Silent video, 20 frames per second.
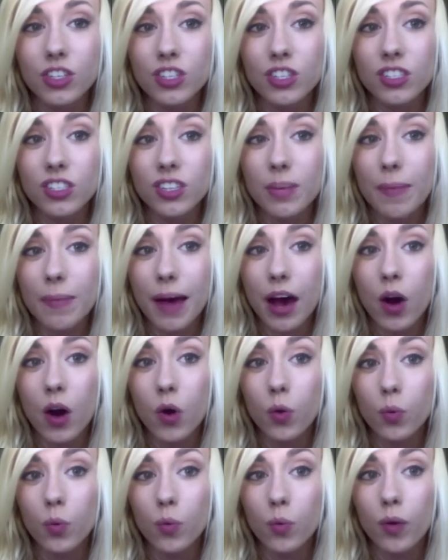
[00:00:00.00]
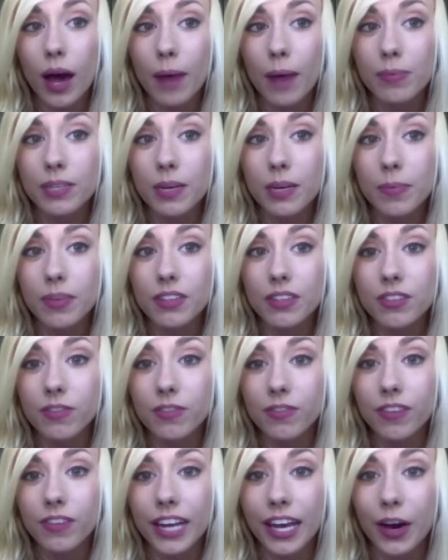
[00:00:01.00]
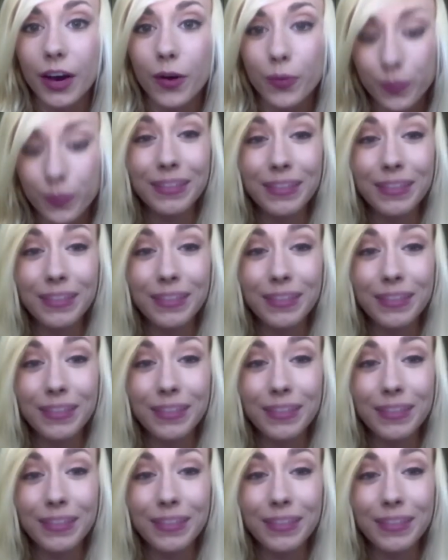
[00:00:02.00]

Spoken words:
just about wraps up this video.